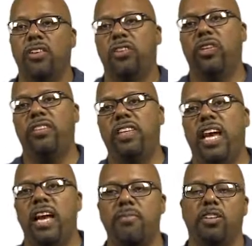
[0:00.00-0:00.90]
So let's say
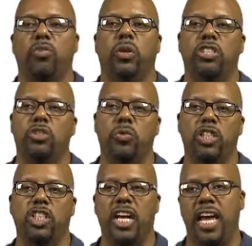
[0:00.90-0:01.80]
I have my switch,
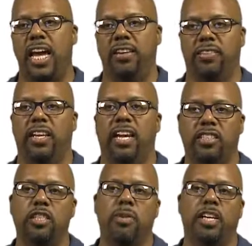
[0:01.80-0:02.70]
switch x.
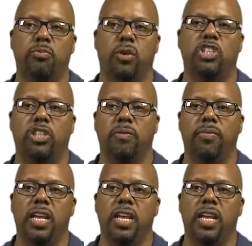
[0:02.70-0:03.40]
X is my expression.